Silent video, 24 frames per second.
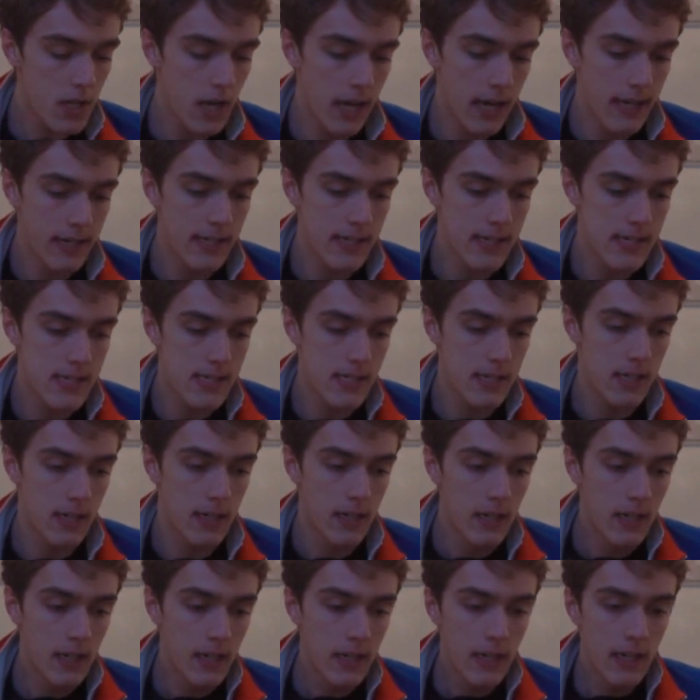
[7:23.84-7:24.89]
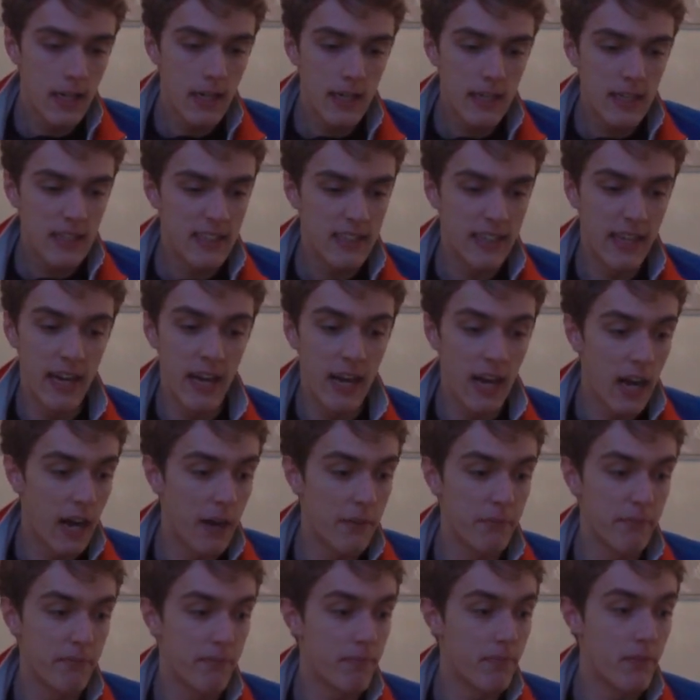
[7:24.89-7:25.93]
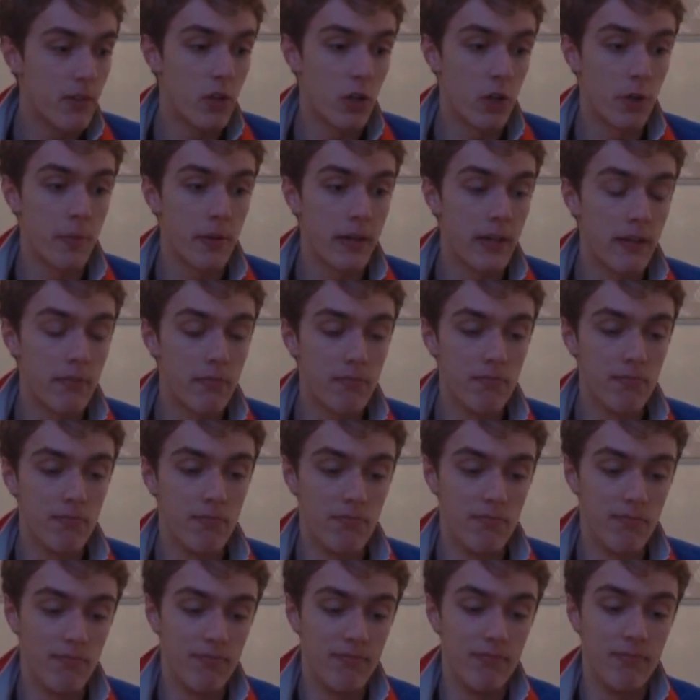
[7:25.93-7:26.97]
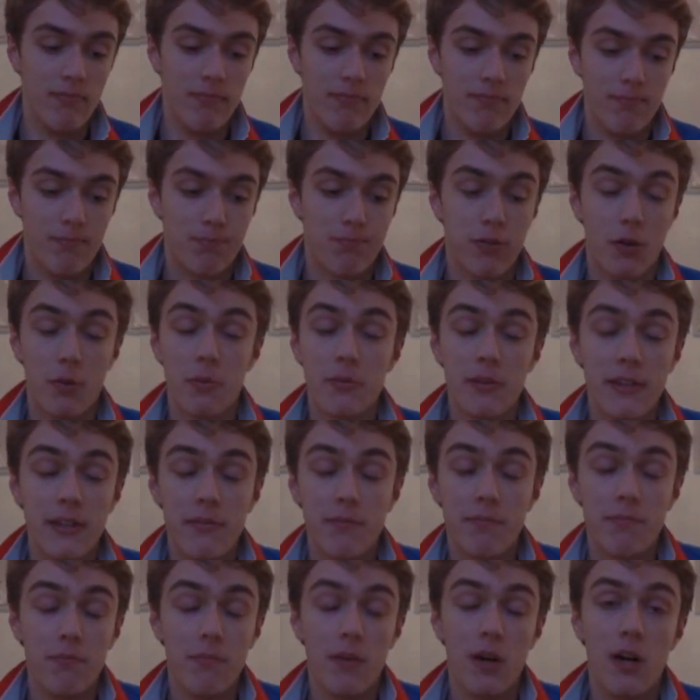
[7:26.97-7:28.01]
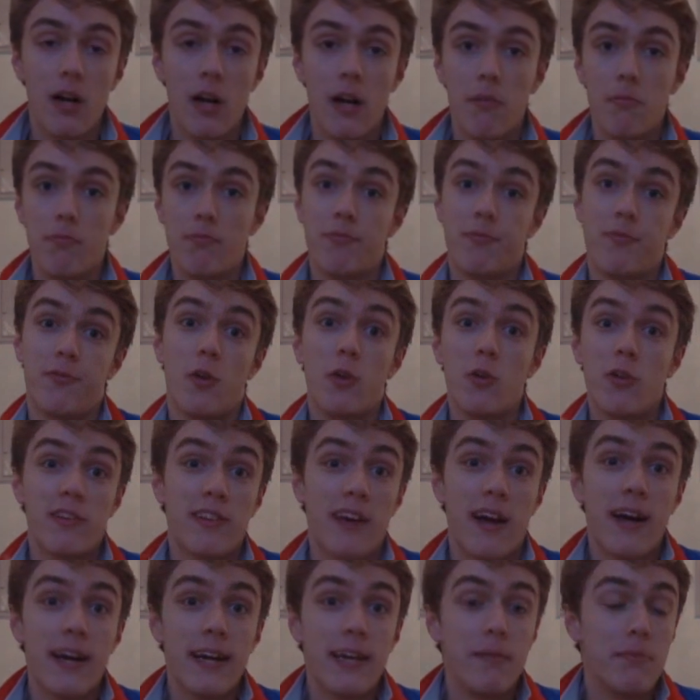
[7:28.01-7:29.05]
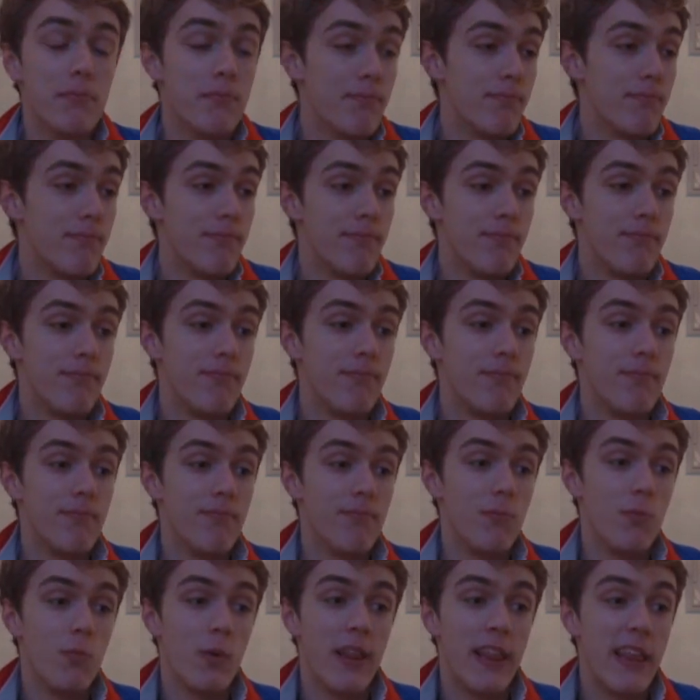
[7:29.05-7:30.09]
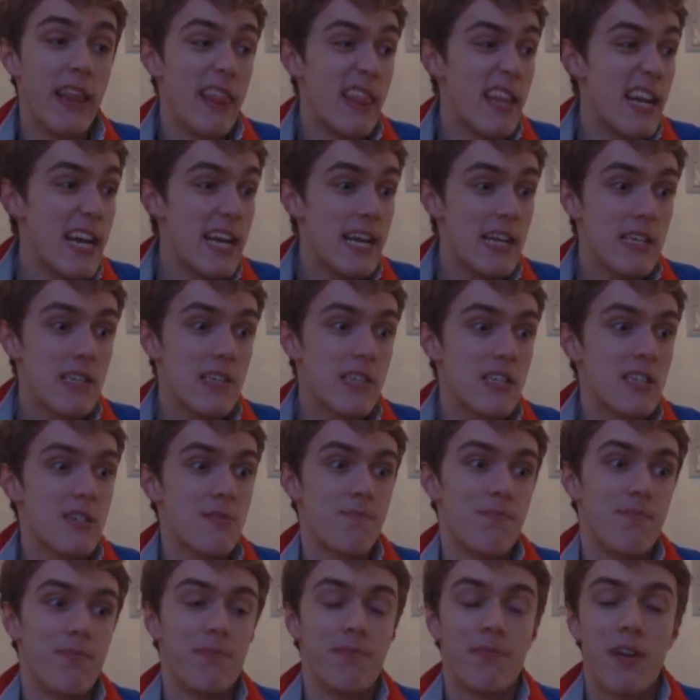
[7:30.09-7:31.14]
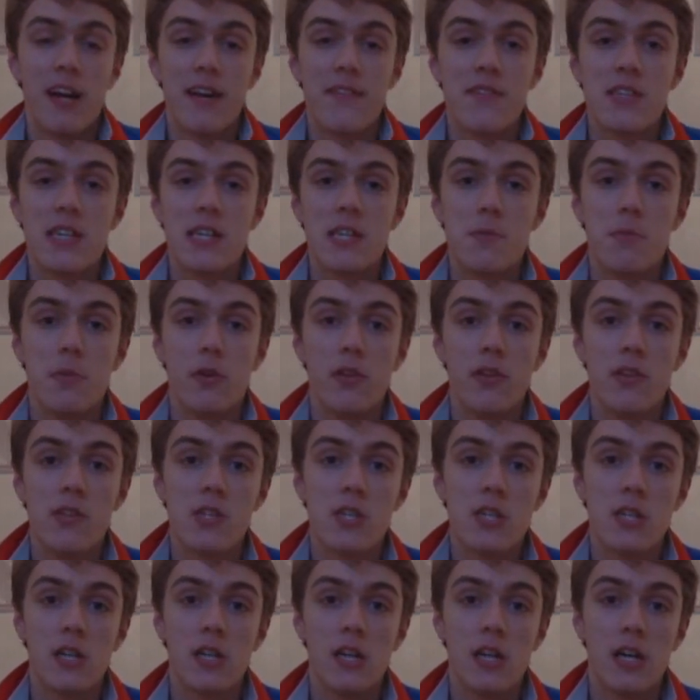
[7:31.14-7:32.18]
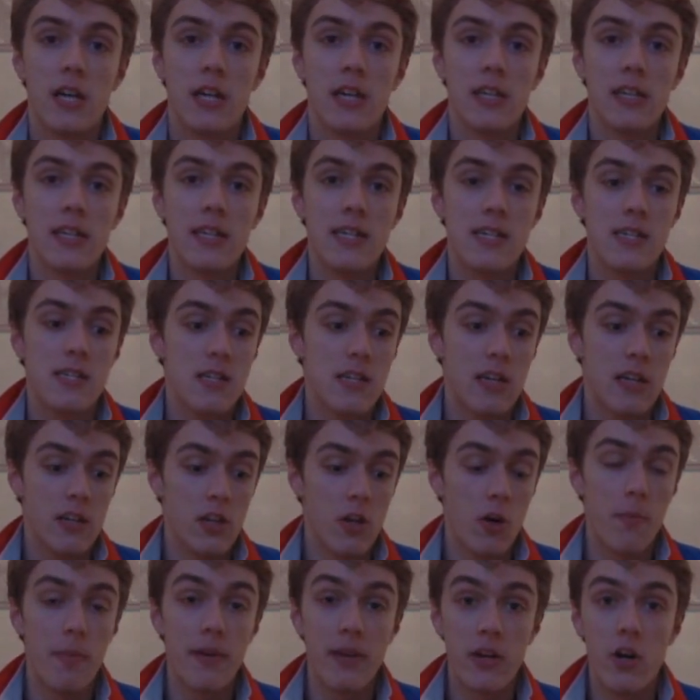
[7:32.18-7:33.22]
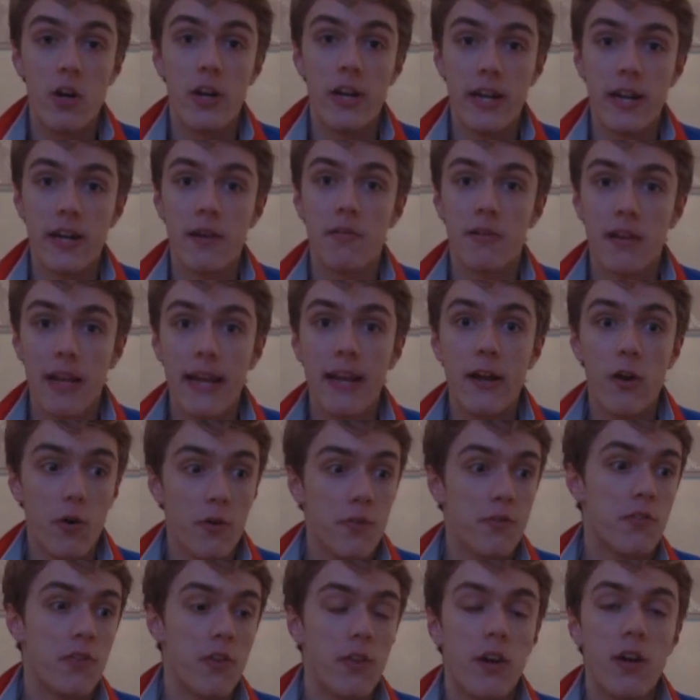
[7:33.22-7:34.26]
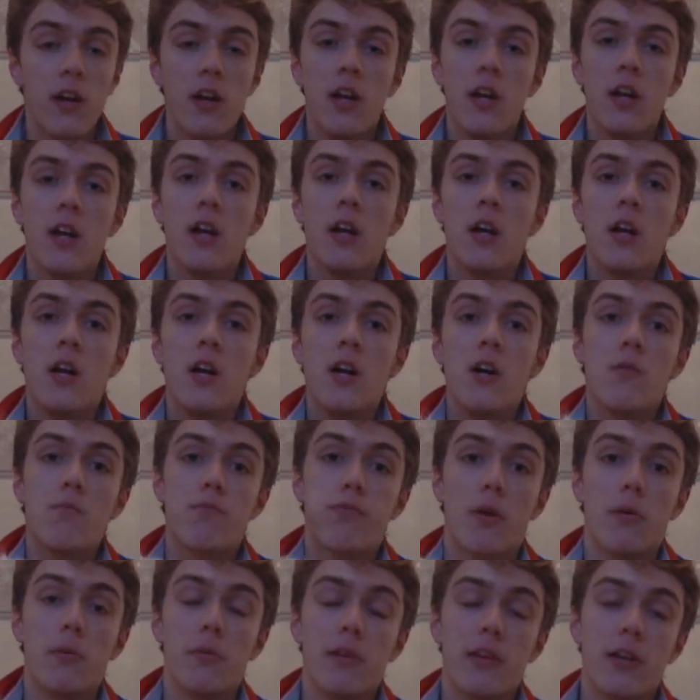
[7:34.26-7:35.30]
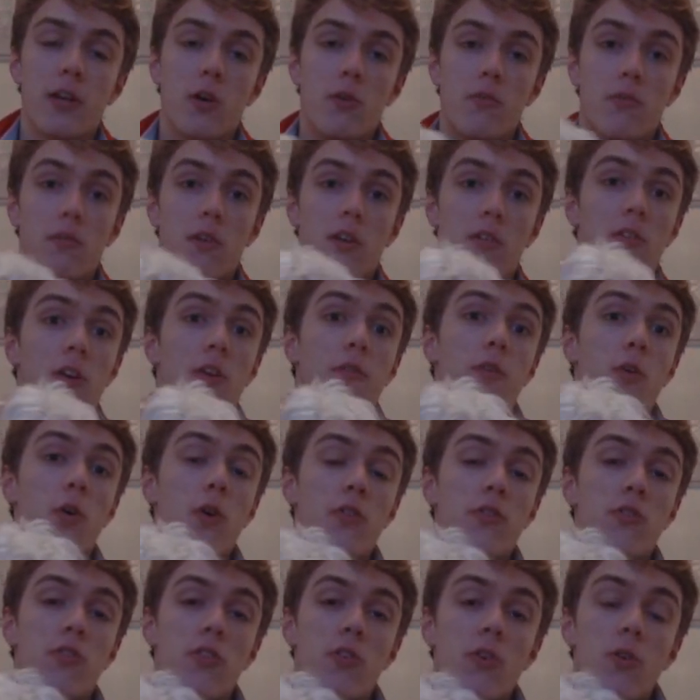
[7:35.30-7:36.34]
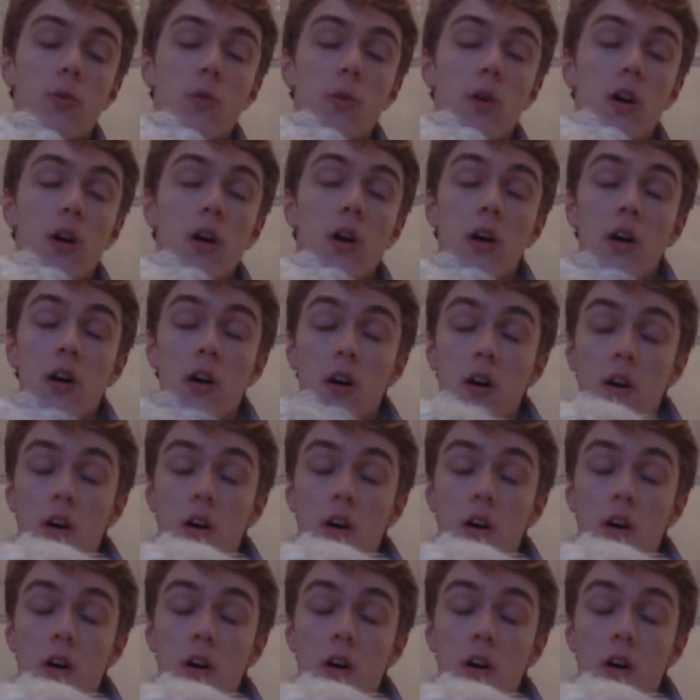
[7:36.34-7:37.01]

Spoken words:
And I'm going to be probably full-time within the next 5-6 months. And, you know, I'll be earning enough to probably afford to